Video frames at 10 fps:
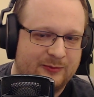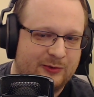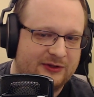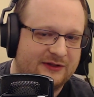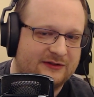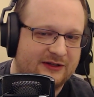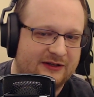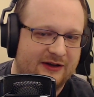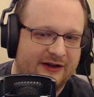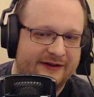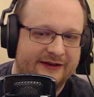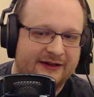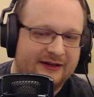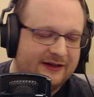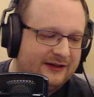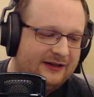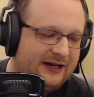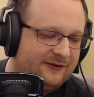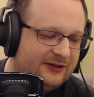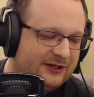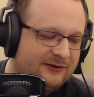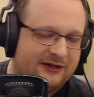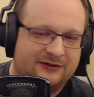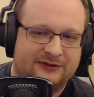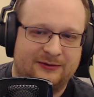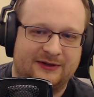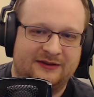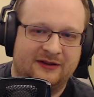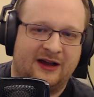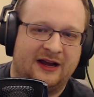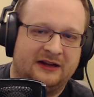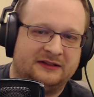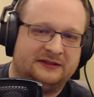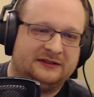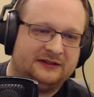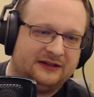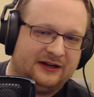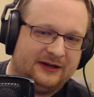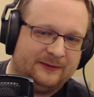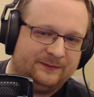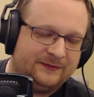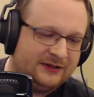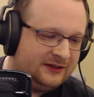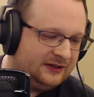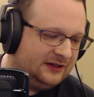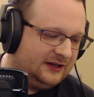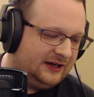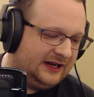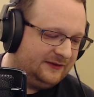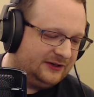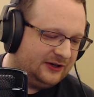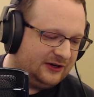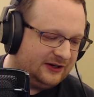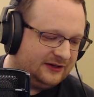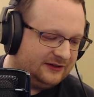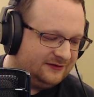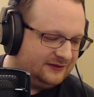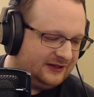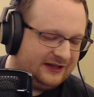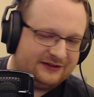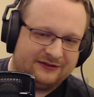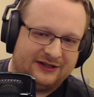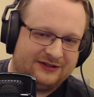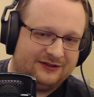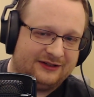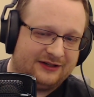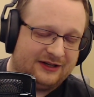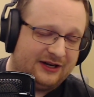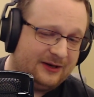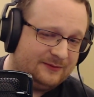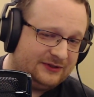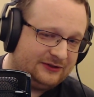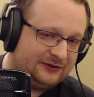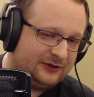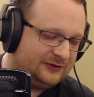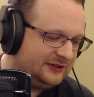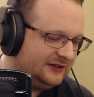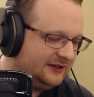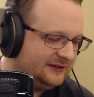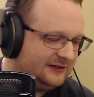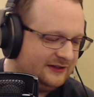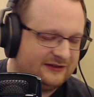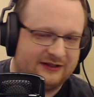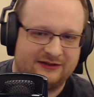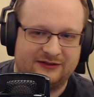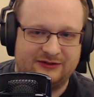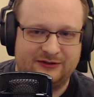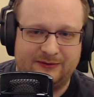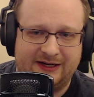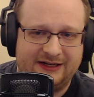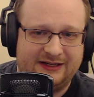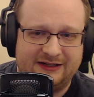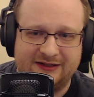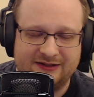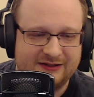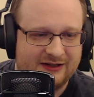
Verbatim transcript: You put this thing on, everything around you sort of dies. Um, I haven't heard isolation that comes close to this since like the two eighty.